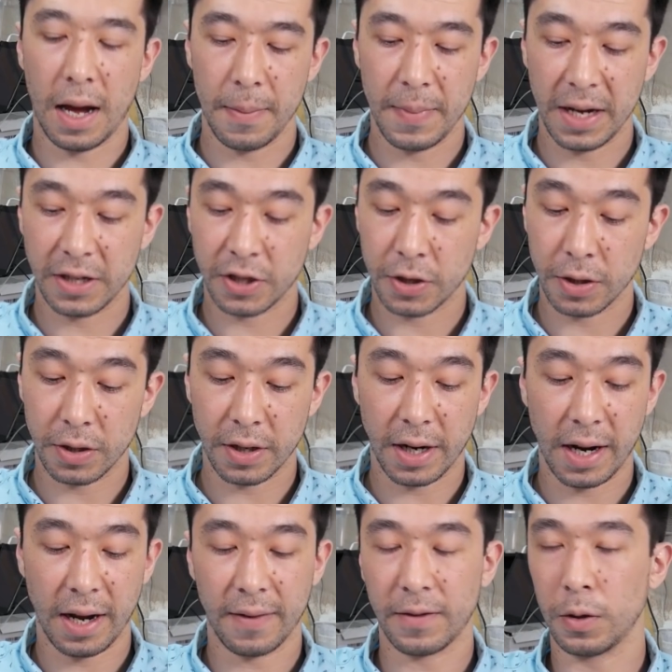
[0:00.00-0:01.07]
I make sure
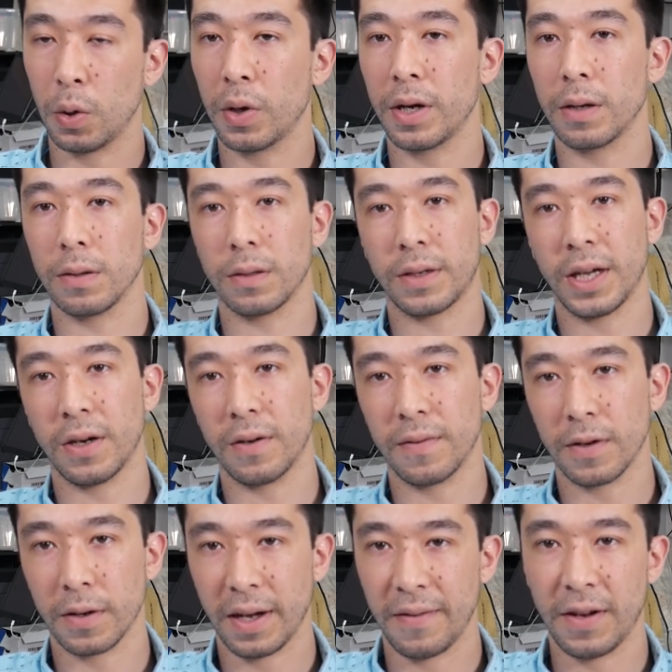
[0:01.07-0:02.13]
that I have a lawyer look it
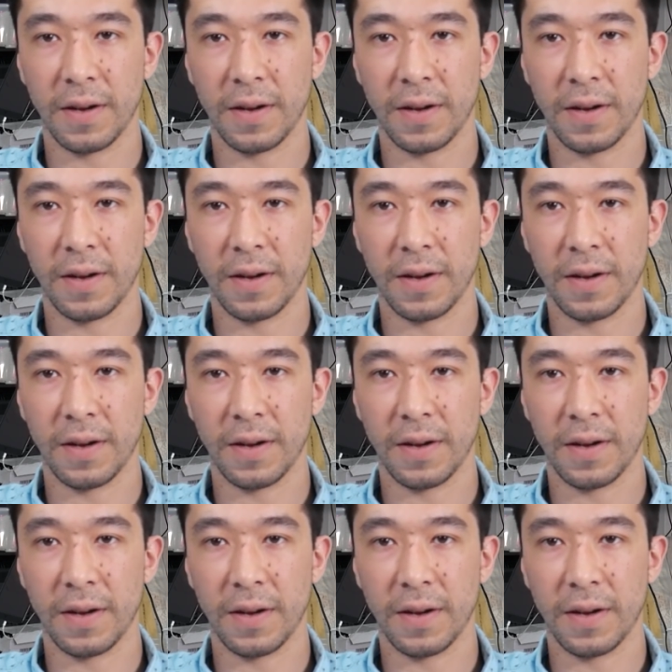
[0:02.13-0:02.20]
over.